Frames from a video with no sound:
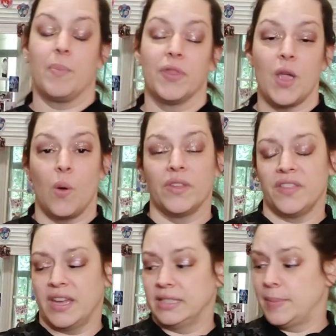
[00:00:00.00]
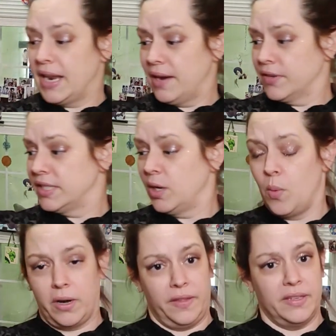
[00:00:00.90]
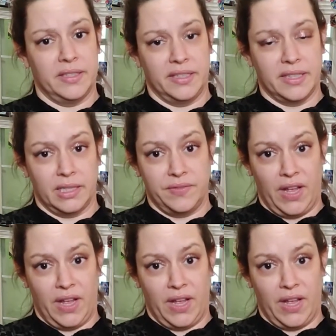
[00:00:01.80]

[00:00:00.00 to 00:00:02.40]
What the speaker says: but the only thing is about every single one of these things that's